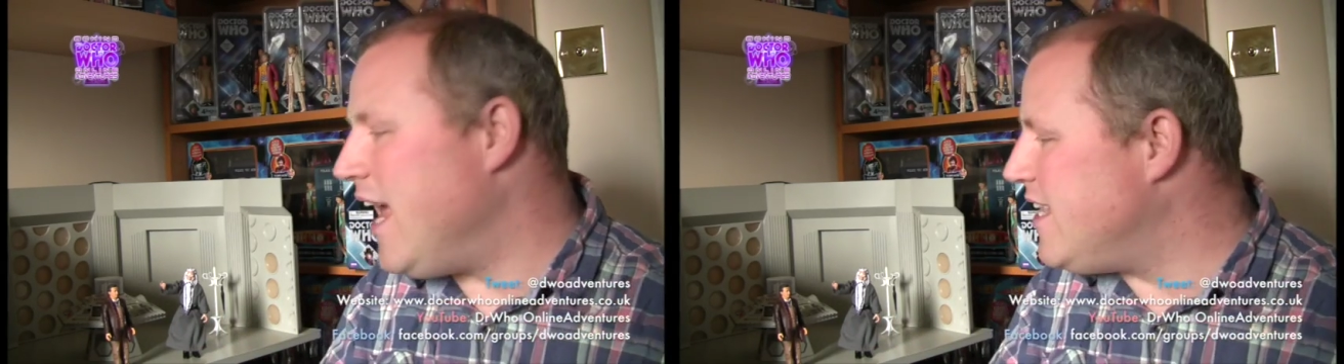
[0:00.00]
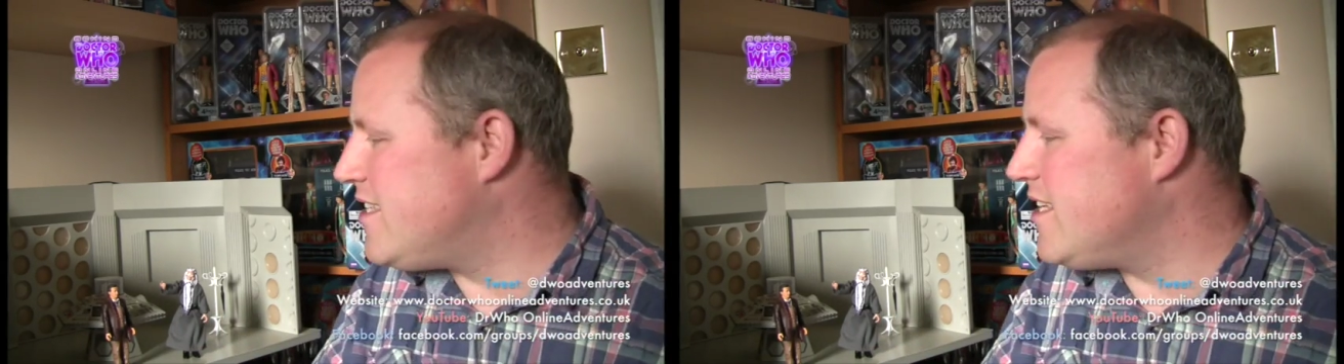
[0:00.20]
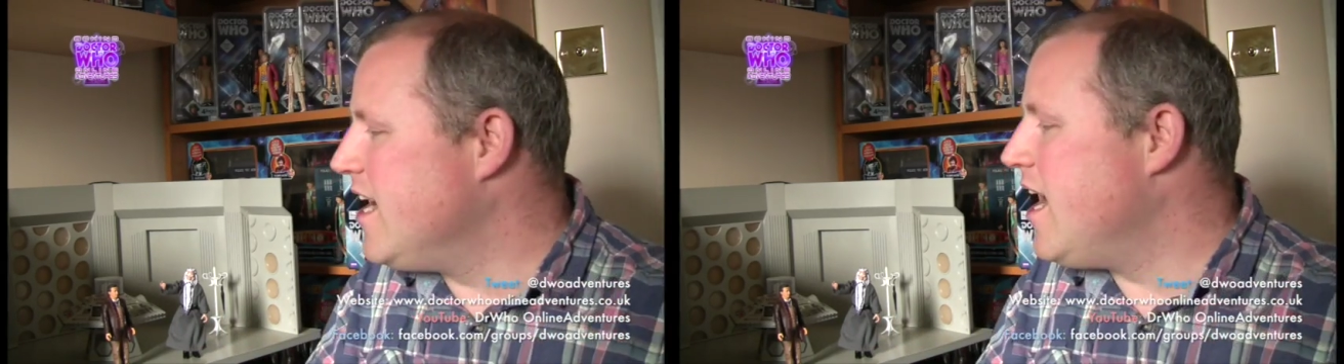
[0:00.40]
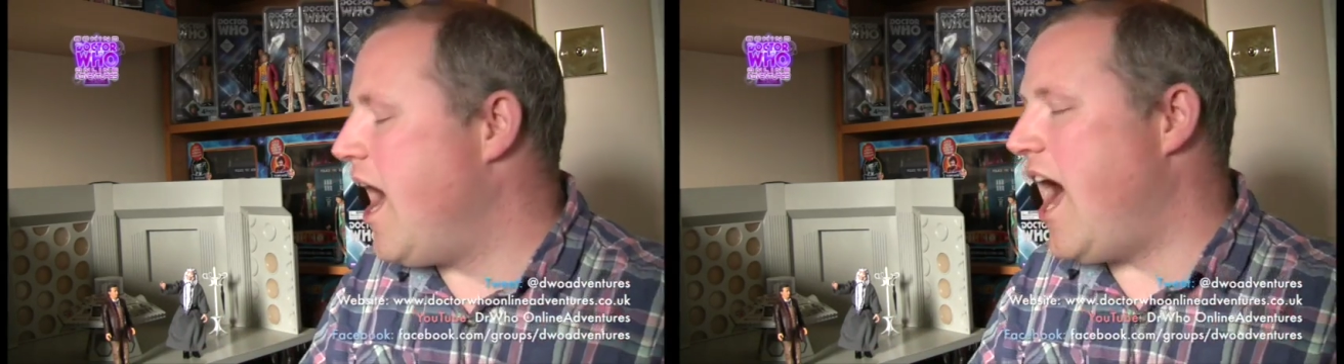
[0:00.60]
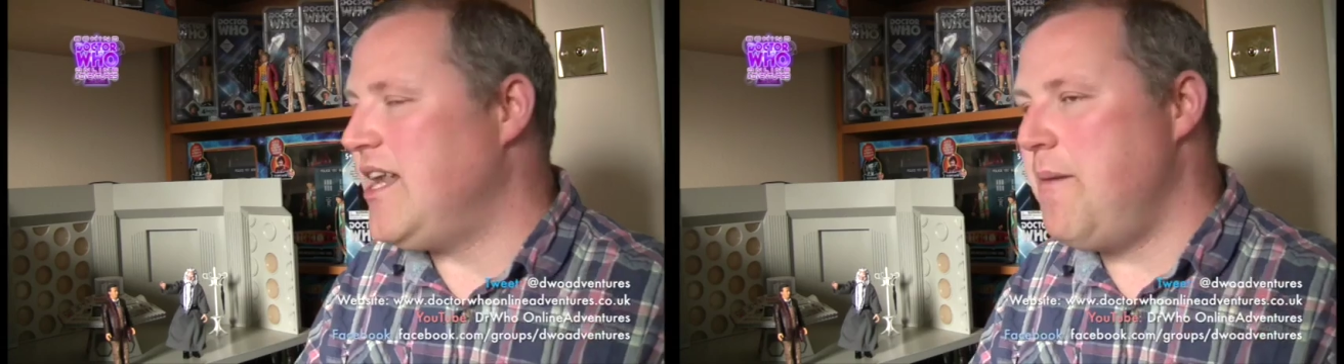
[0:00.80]
It's
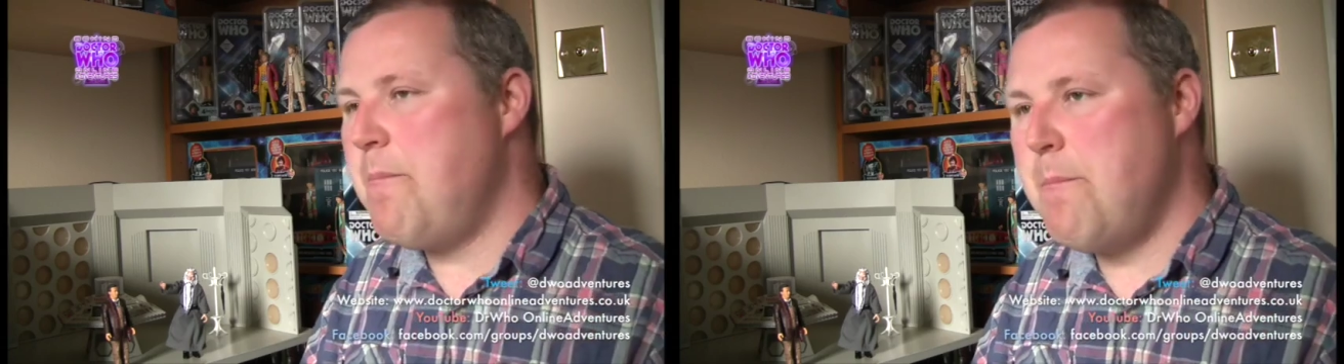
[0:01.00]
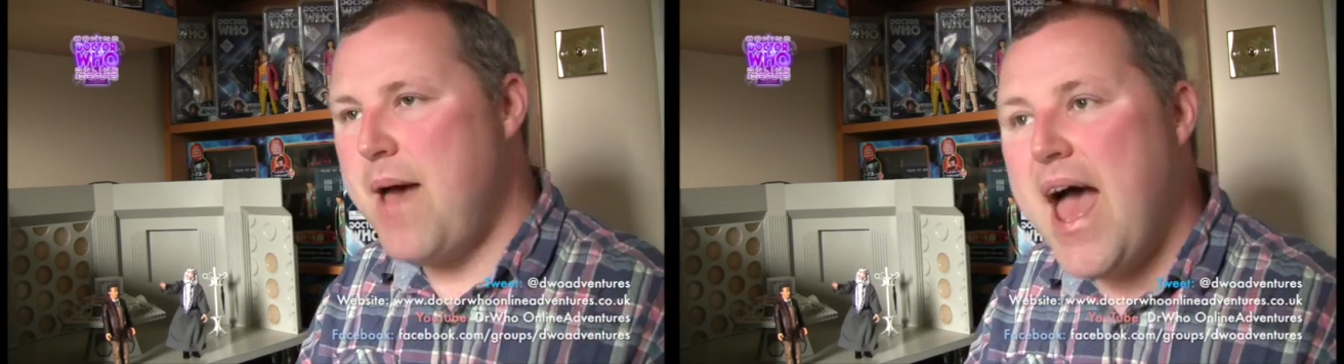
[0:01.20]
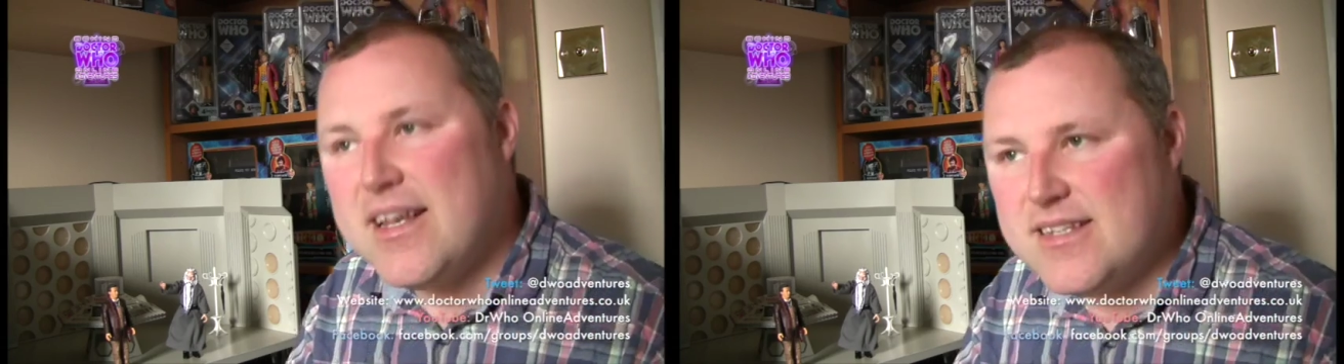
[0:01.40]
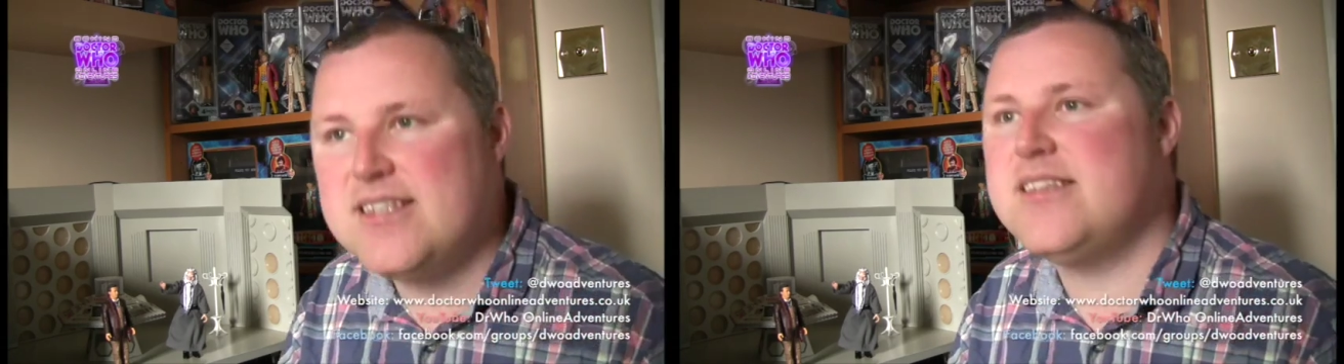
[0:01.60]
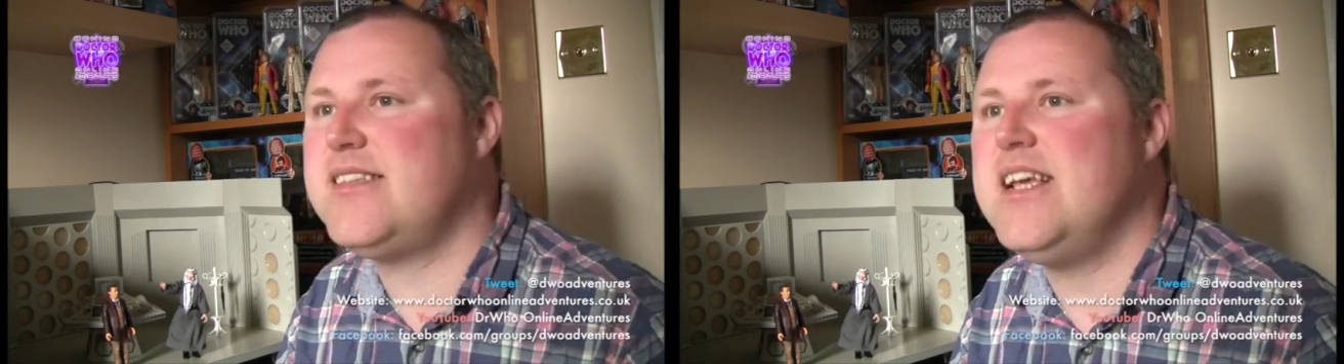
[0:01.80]
an immense
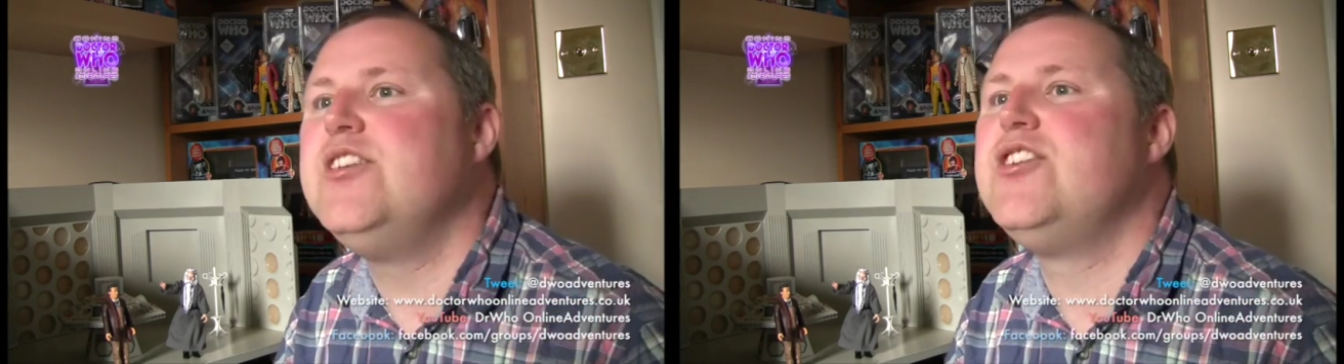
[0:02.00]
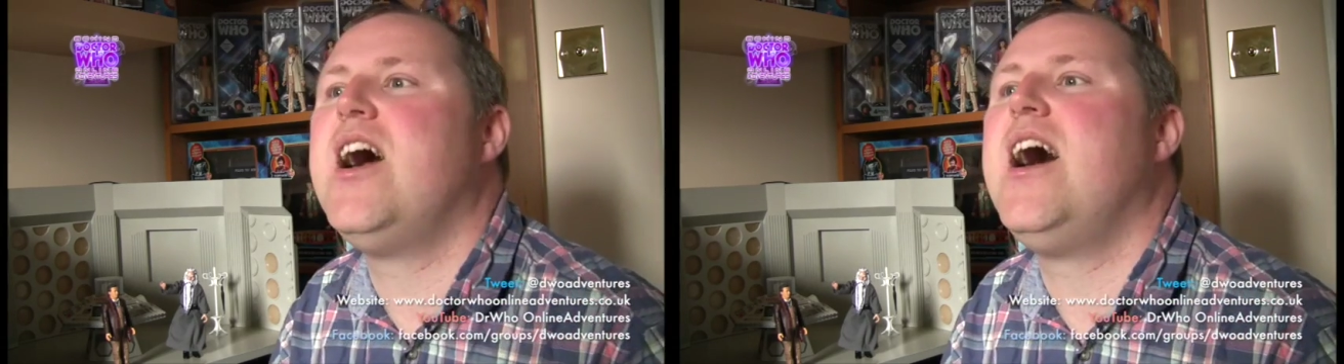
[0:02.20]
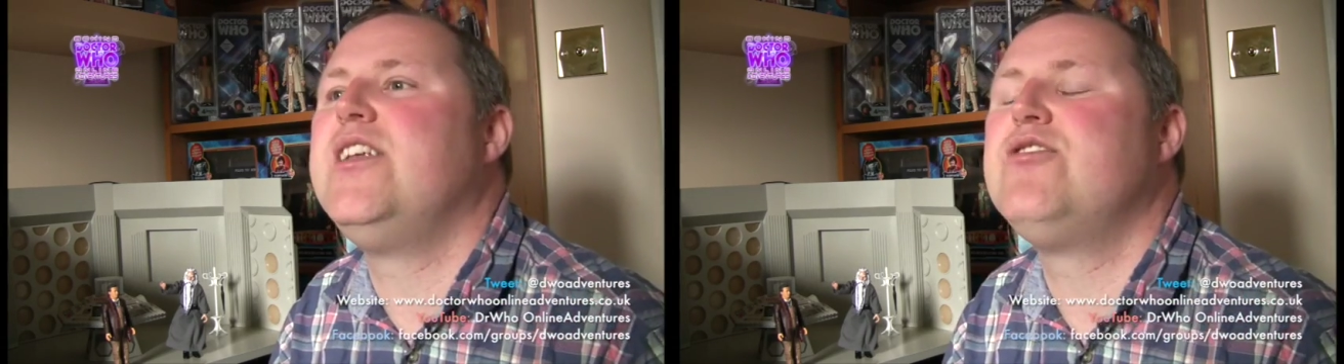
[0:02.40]
CGI